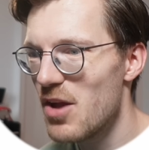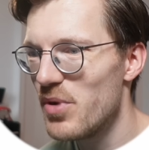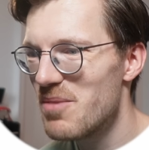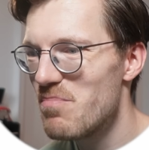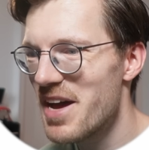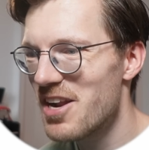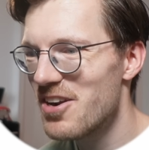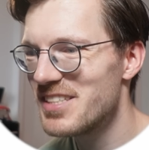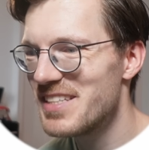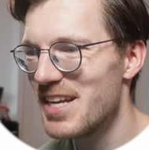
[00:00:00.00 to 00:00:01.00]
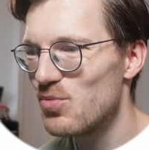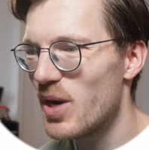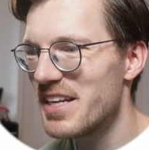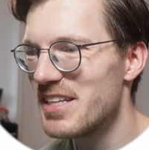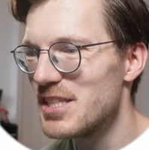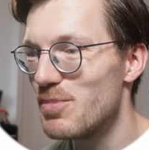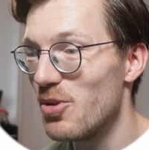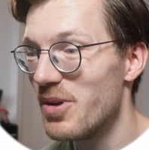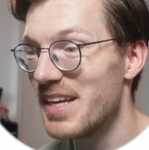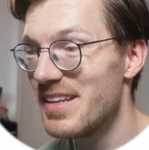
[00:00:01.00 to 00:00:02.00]
And we can better understand why that is by
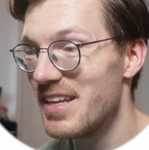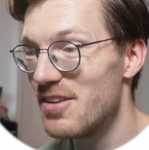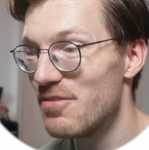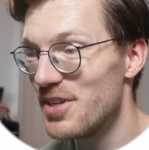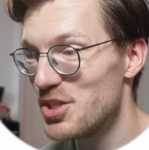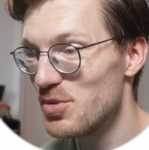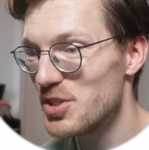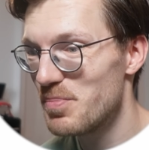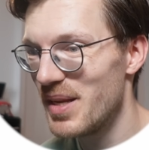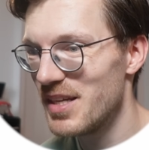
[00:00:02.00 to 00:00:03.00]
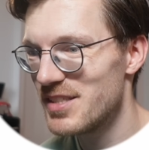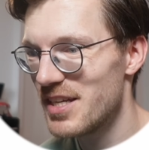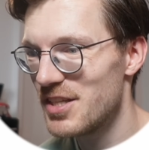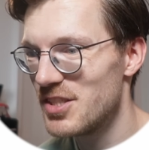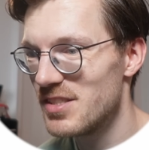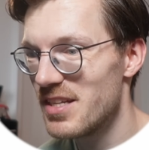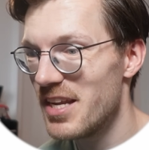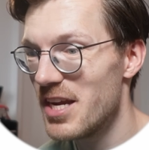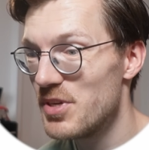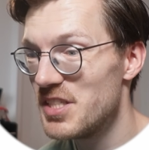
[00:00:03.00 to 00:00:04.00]
looking at the individual spinning sessions. And
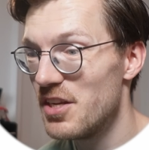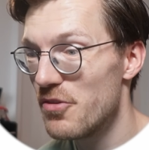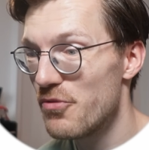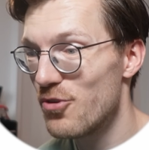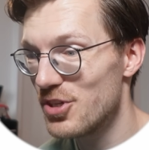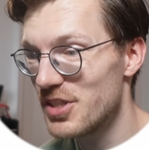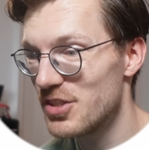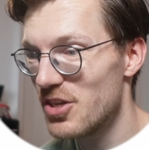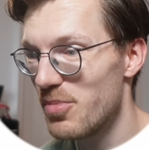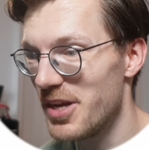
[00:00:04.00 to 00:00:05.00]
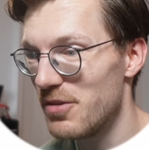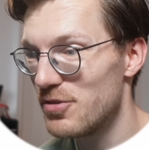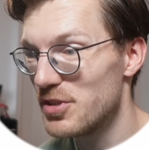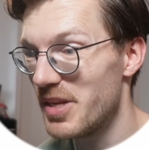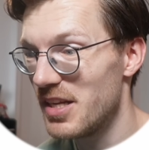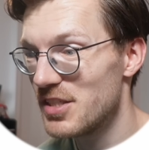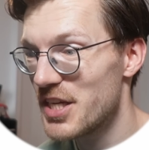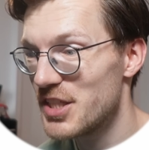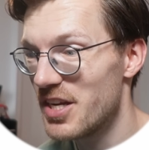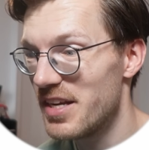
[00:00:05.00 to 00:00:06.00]
here we see the first example interval spinning
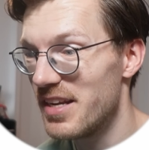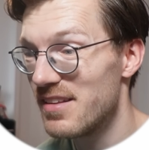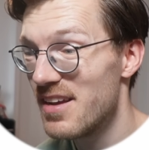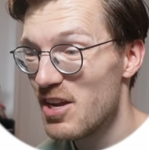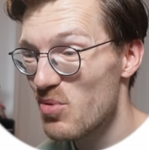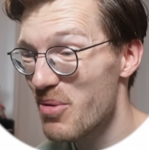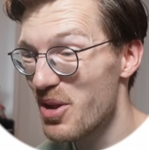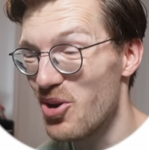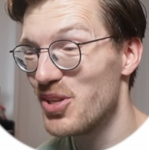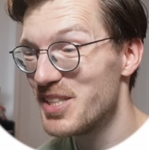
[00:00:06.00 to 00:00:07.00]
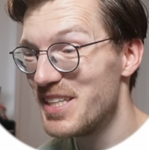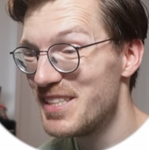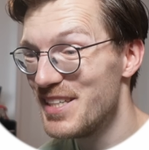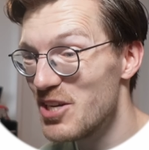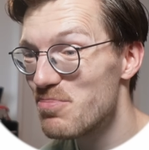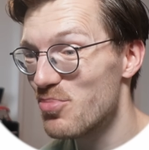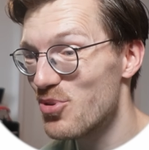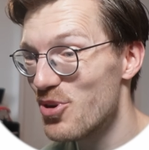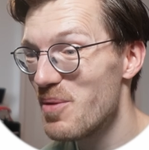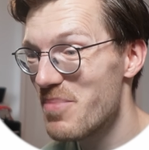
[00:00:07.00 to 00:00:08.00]
session I did, where we honestly see a
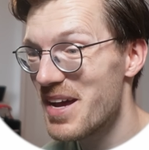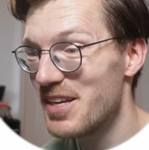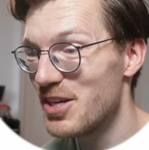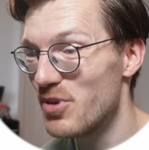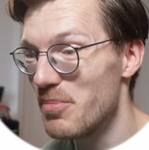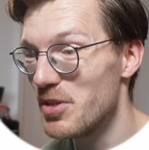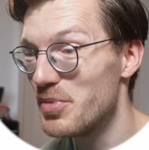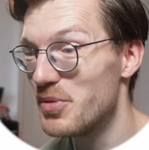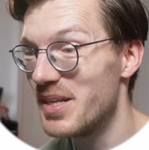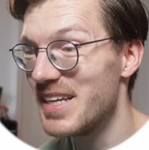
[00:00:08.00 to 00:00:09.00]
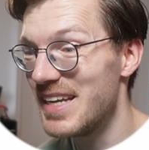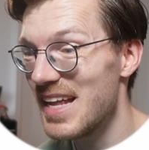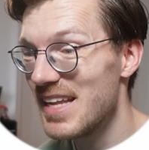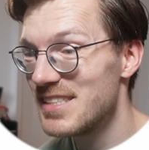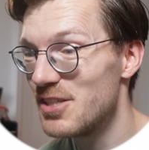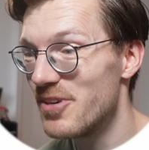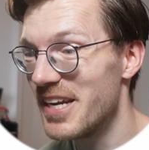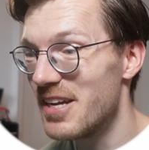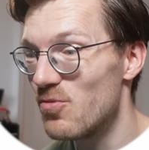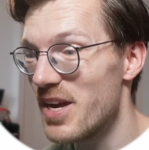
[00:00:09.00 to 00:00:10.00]
pretty bad agreement between the Galaxy Ring
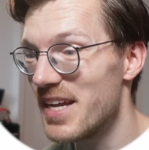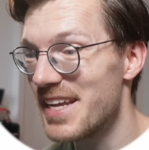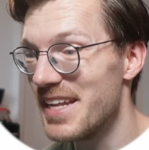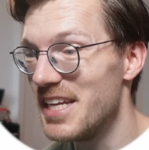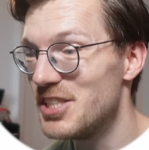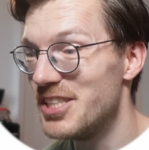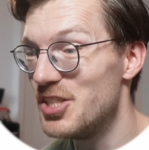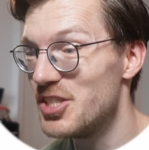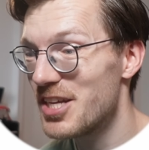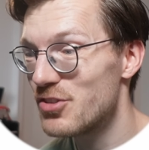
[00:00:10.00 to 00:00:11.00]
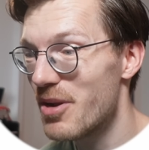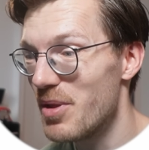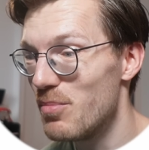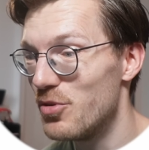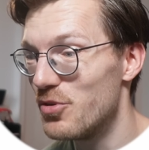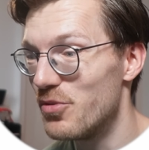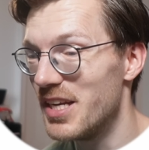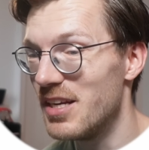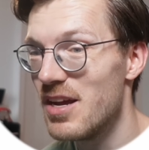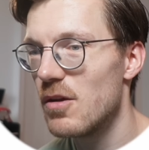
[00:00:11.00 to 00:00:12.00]
in red and the ECG chest strap in
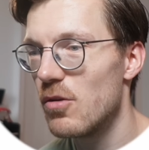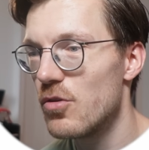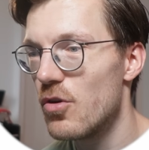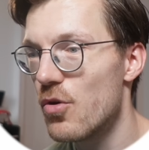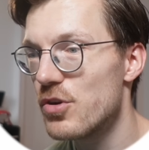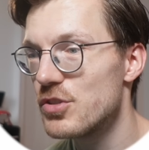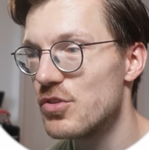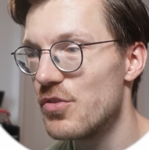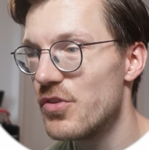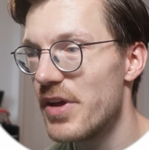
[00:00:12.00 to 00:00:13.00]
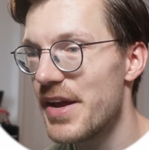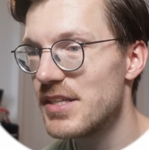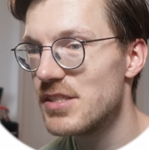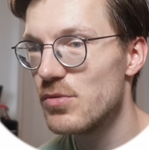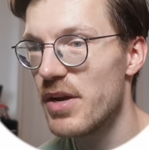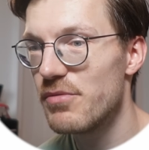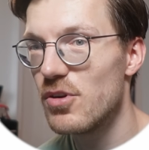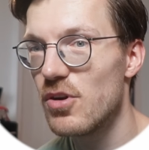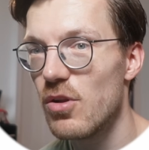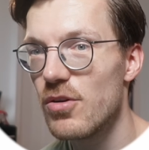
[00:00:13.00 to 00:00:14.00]
blue-green. Along the horizontal axis, we have the
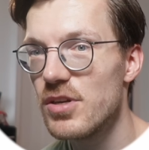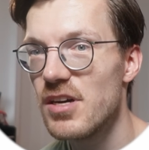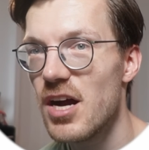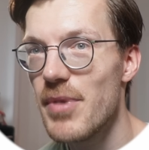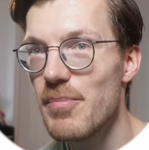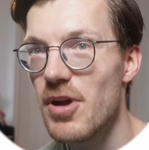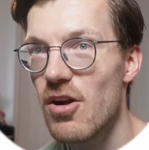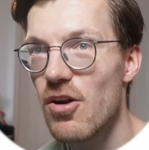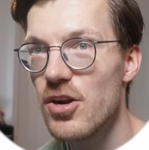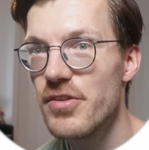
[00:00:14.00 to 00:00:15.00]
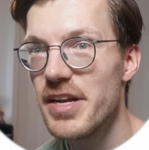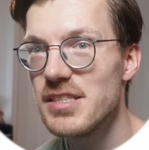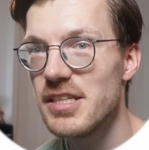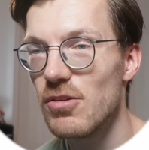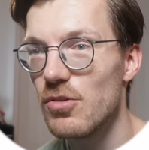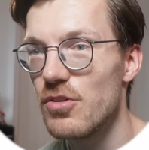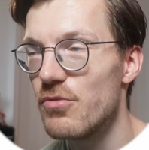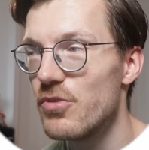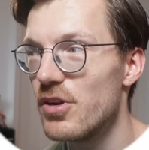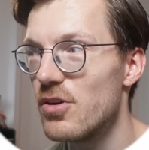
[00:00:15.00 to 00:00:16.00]
clock time, and my heart rate is here along the
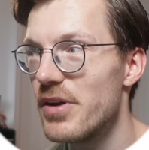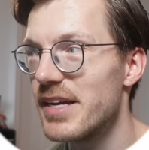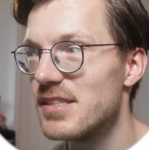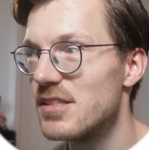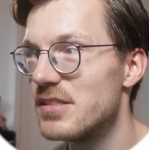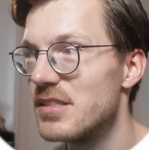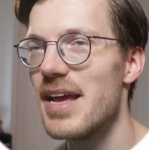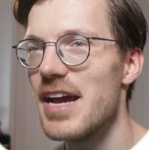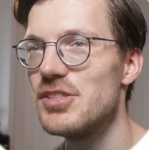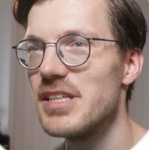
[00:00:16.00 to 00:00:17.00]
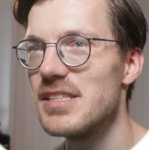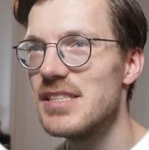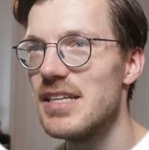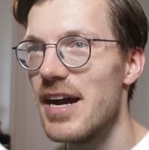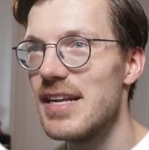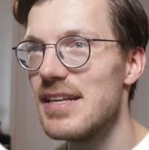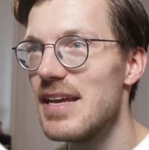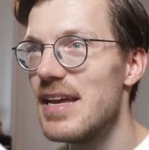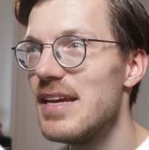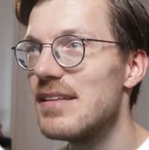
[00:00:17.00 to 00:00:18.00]
vertical axis. As you can see, I did
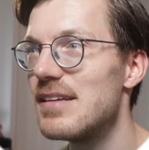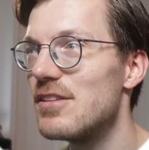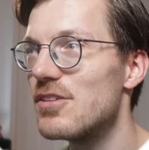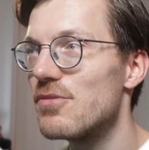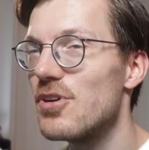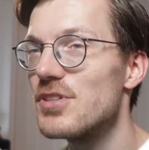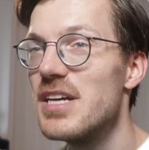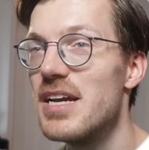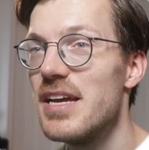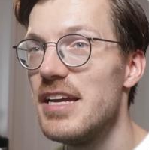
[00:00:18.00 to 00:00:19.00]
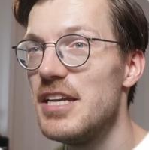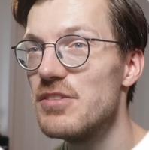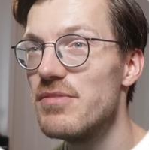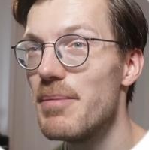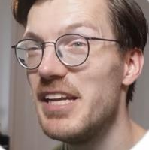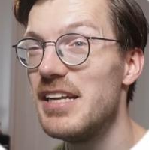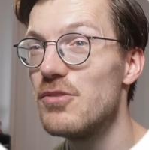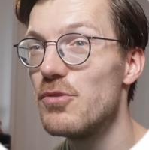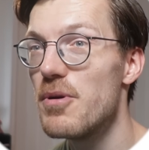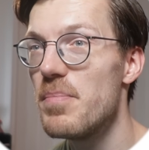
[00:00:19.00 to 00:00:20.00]
8 intervals, each of them leading
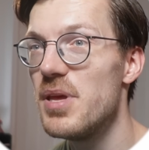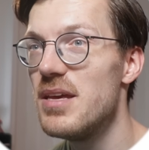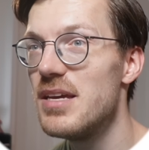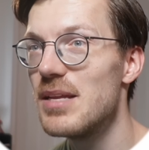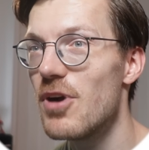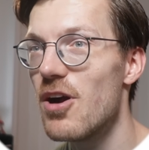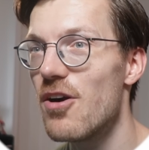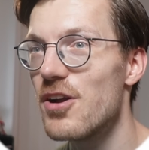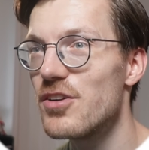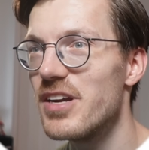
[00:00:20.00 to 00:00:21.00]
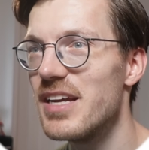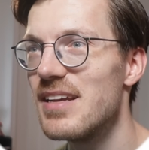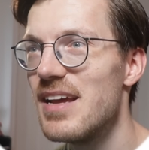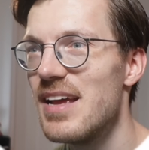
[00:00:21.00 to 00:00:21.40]
to a peak in my heart rate.